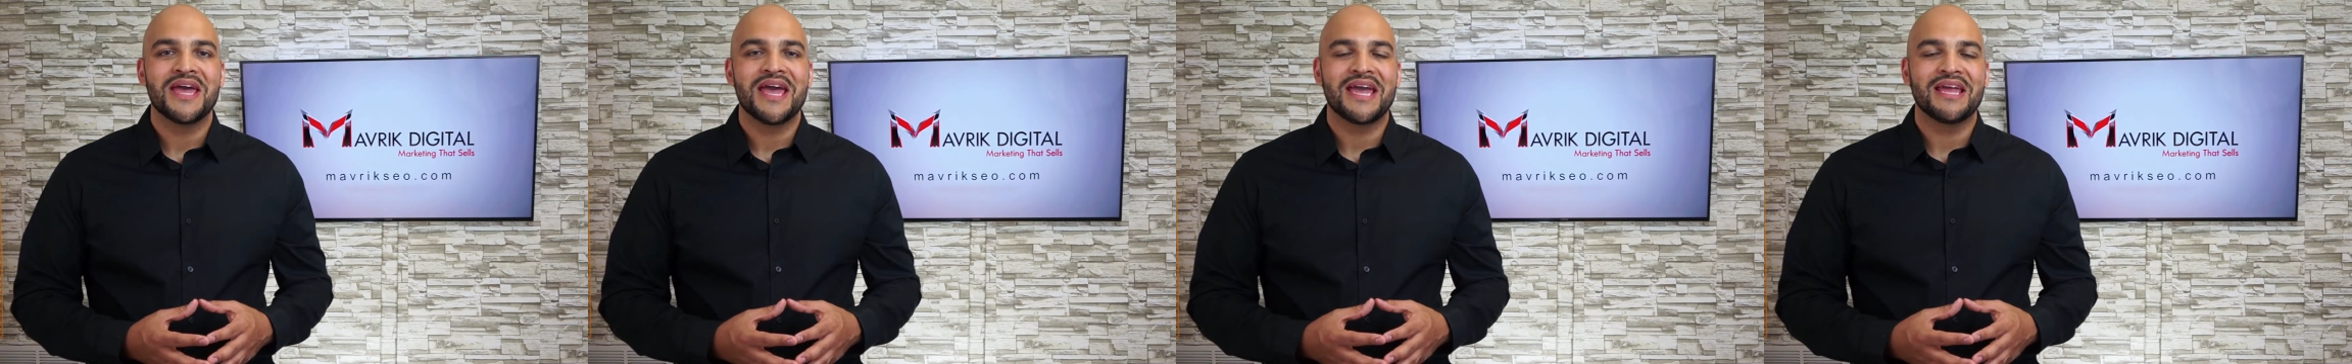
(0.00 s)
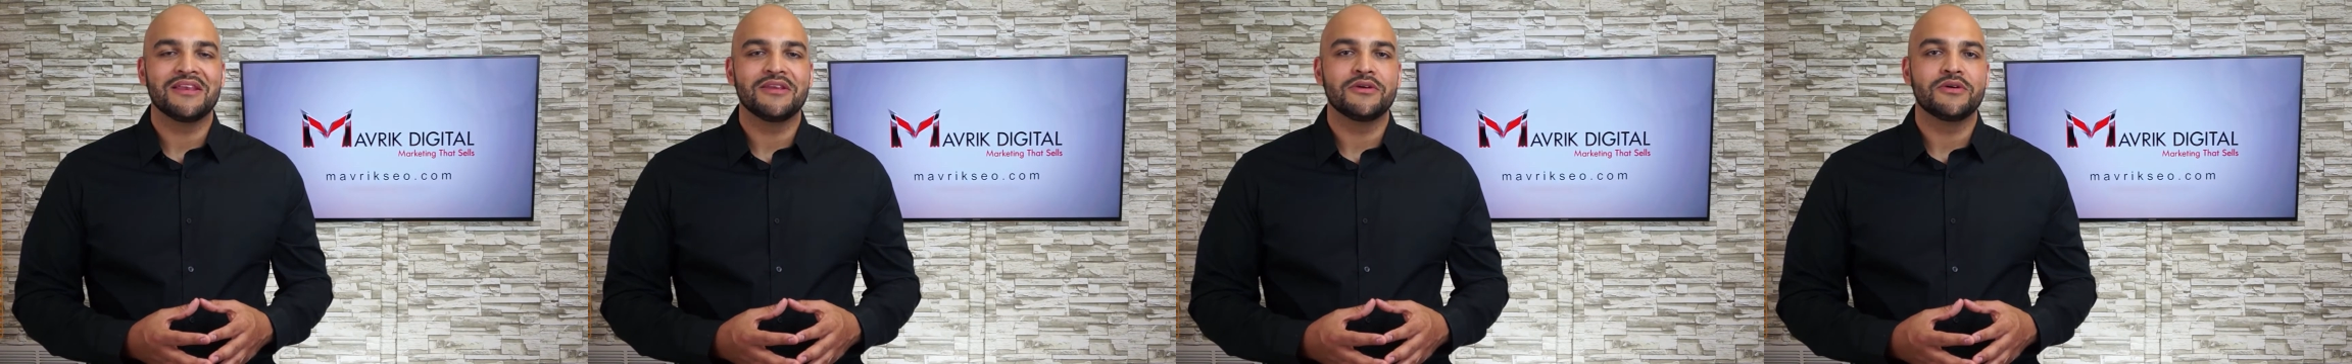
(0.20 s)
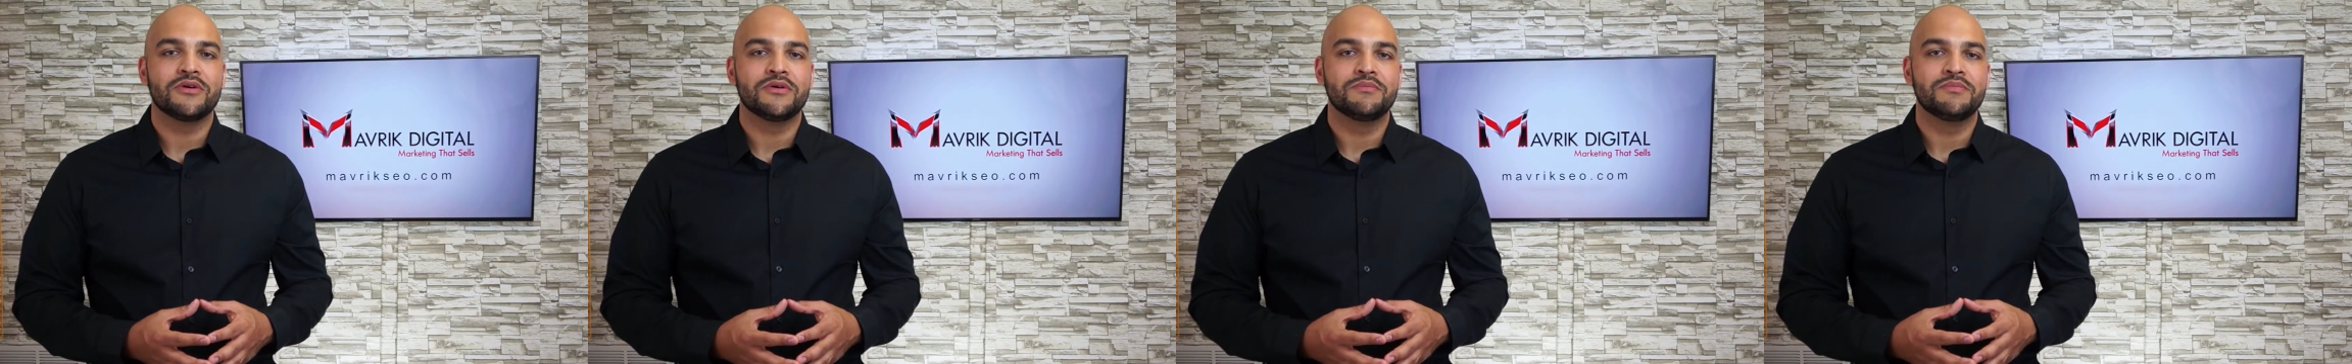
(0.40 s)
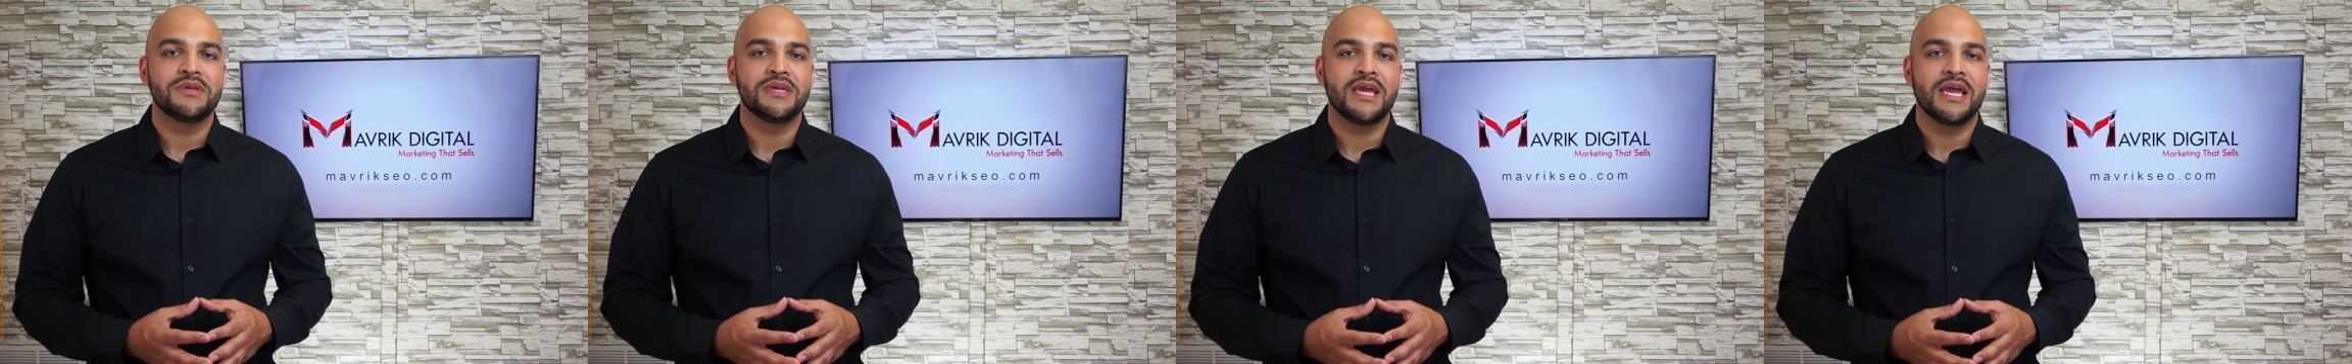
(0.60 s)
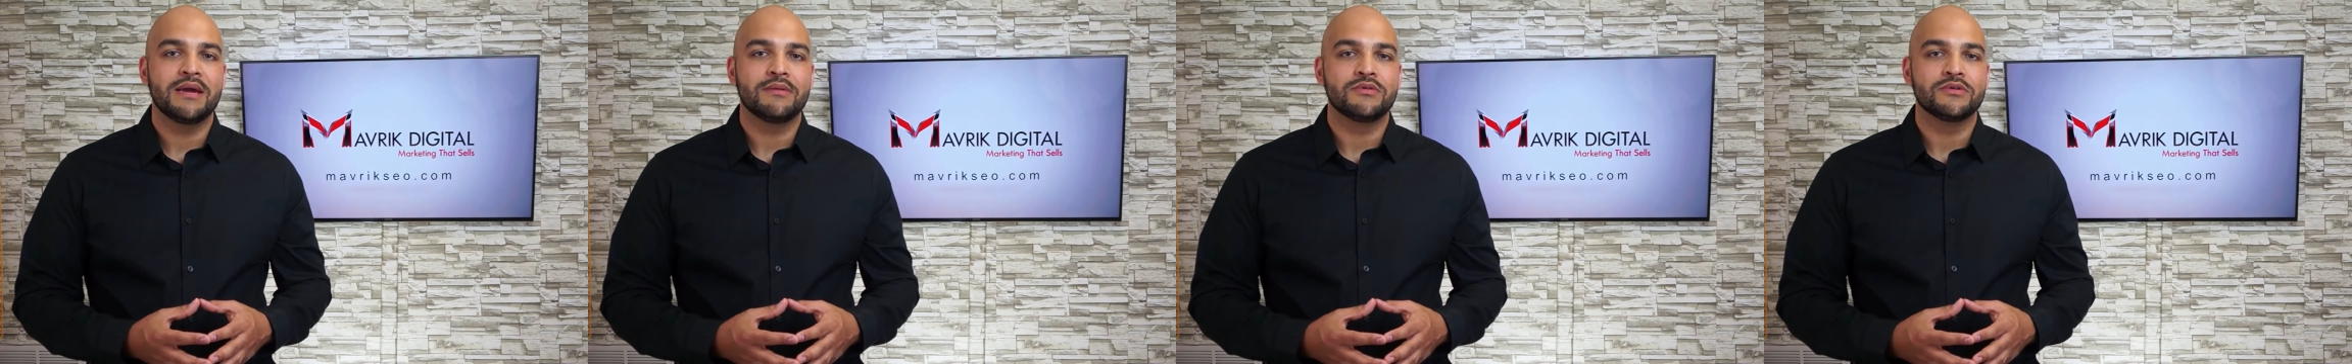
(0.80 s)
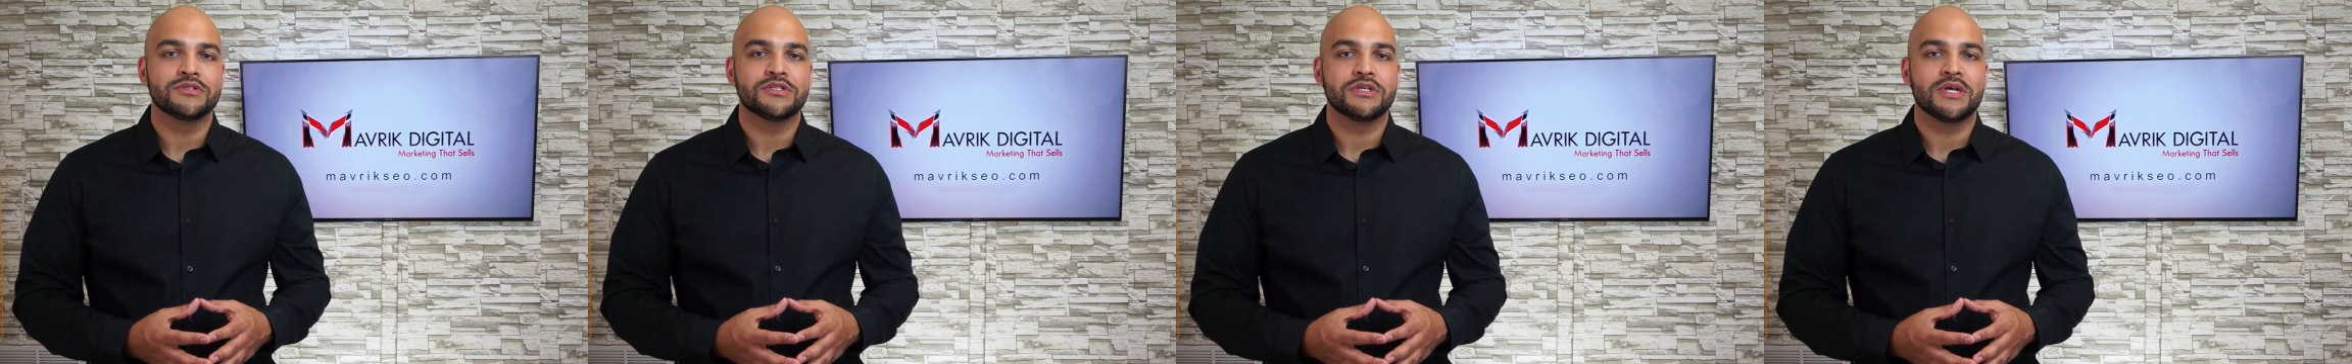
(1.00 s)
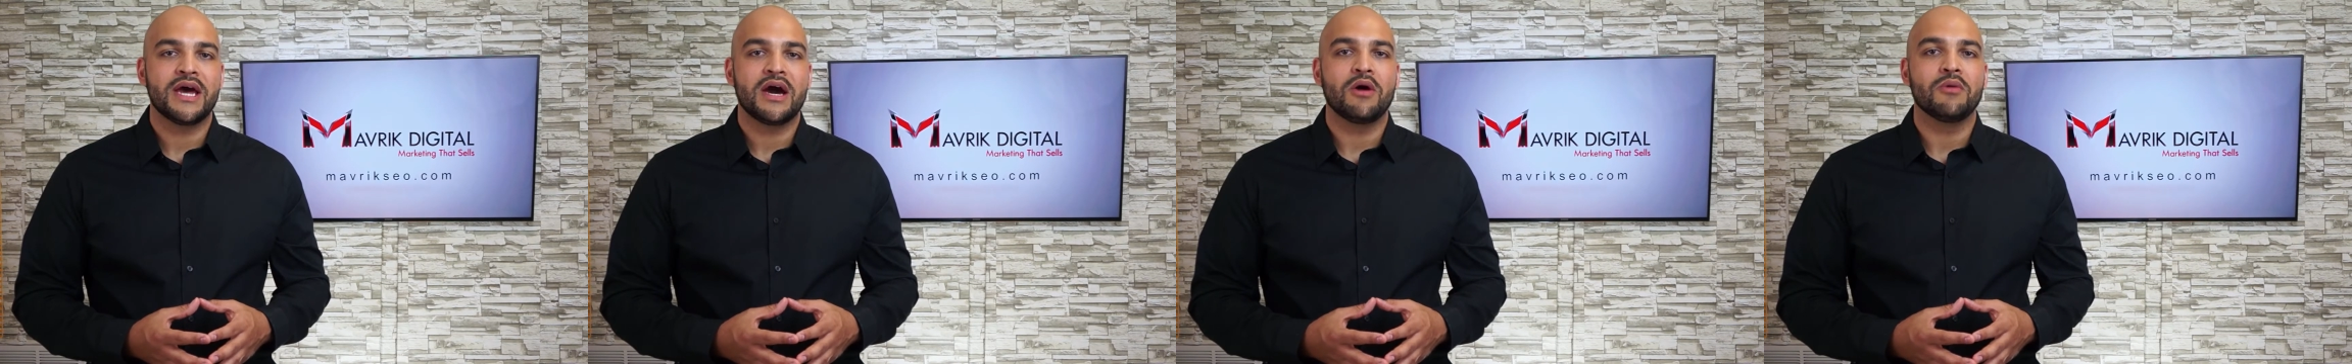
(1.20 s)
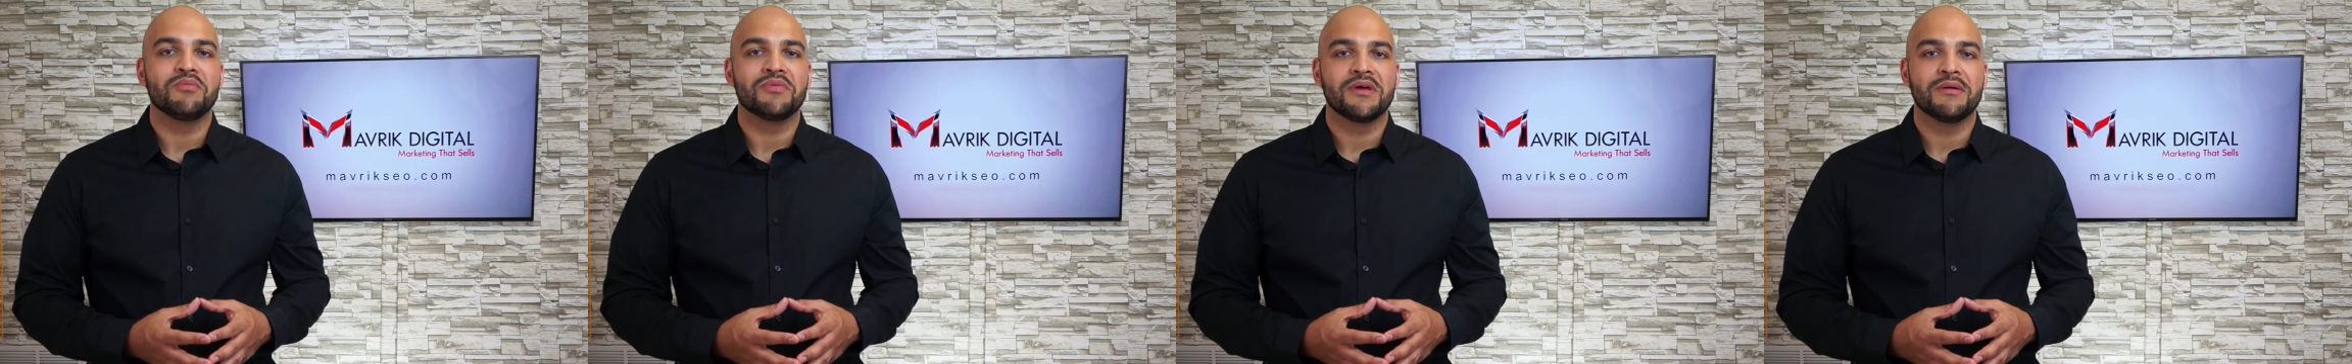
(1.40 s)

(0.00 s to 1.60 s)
and you'll be able to help